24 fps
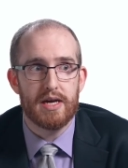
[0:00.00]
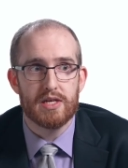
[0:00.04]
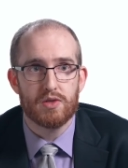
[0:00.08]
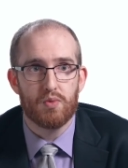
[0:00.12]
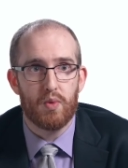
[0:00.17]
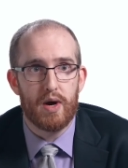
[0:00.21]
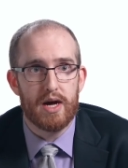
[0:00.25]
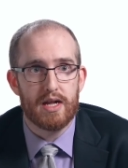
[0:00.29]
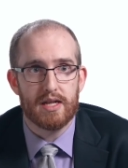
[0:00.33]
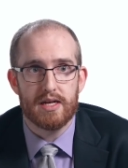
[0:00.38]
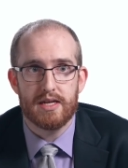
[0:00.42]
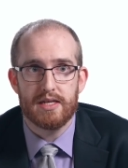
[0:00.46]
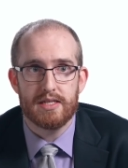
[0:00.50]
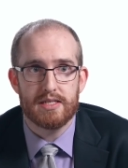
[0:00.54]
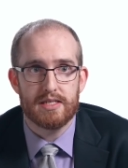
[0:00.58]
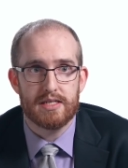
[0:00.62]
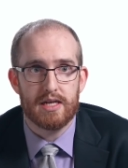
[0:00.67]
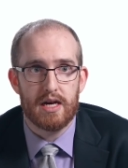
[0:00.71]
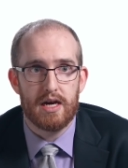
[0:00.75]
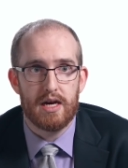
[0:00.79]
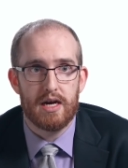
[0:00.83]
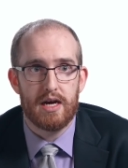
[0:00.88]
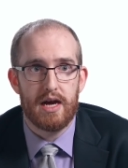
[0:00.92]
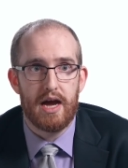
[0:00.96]
as well as
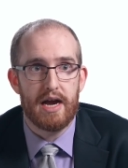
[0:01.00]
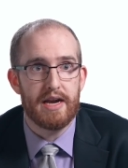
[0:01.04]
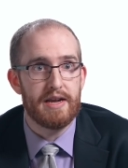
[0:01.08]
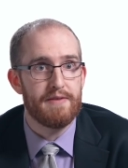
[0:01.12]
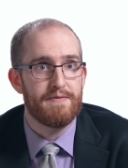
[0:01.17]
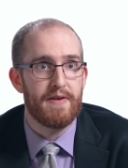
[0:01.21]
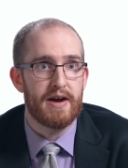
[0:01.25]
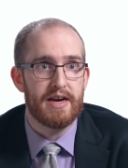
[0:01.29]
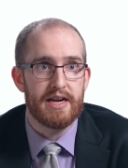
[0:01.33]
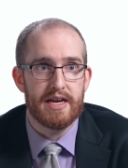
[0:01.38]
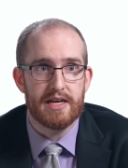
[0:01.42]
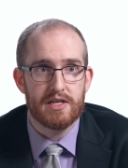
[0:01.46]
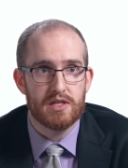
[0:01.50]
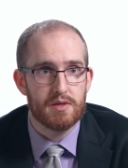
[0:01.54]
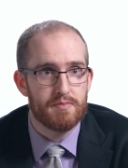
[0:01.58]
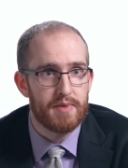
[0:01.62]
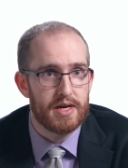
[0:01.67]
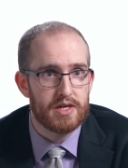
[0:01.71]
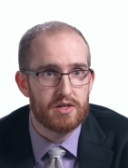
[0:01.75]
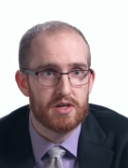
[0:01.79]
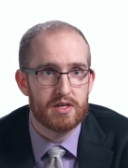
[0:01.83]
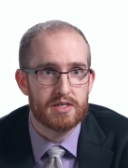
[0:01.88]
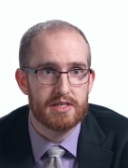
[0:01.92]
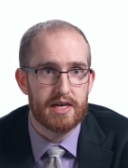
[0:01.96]
uh, any financial
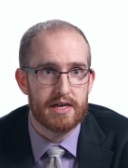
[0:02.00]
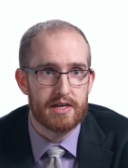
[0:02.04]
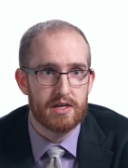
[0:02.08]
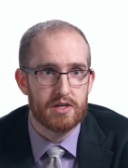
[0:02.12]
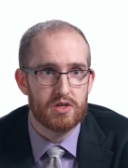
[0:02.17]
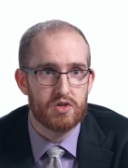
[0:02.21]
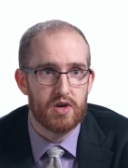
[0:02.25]
metrics that you're